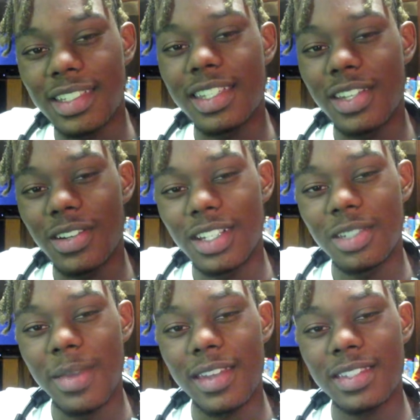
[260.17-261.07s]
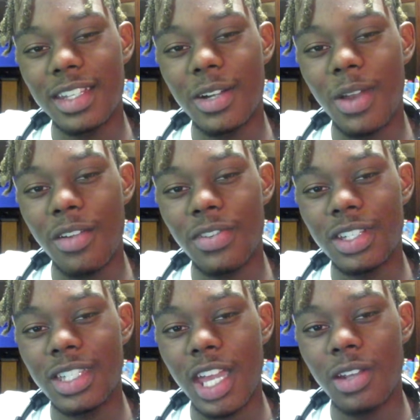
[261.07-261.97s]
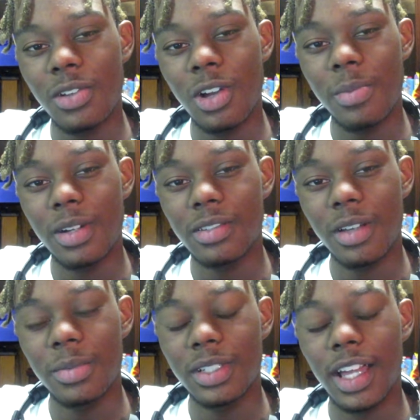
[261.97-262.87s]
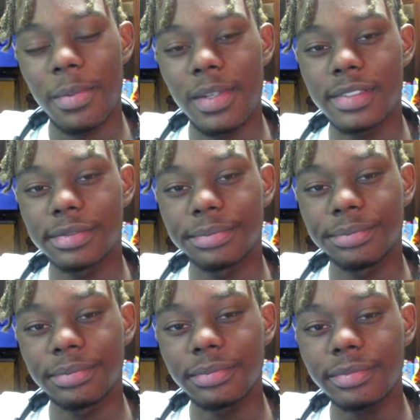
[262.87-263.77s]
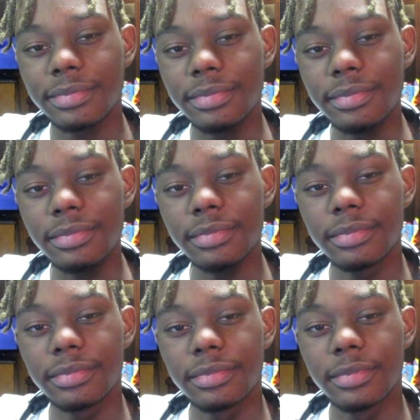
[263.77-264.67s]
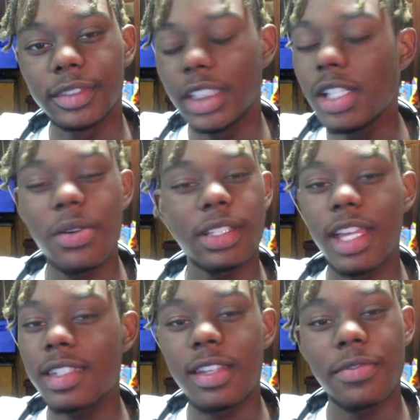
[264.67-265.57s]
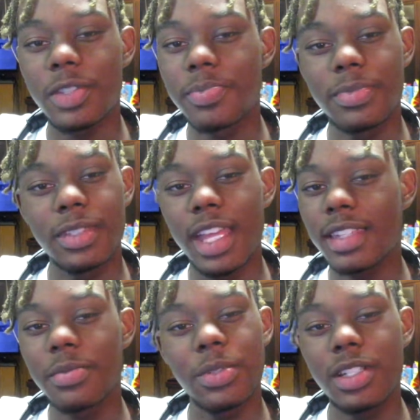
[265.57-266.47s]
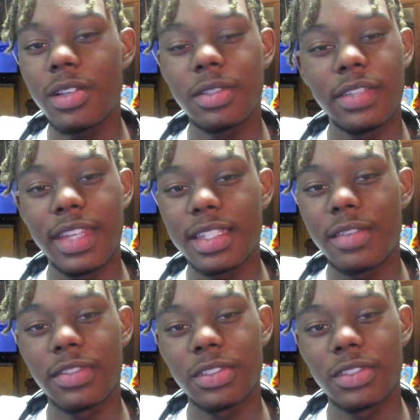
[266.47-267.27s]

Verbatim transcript: Just know that you better stick around for the channel or I'm I'm a, I'm a you know what, that stuff is, that's, we're just gonna leave that stuff in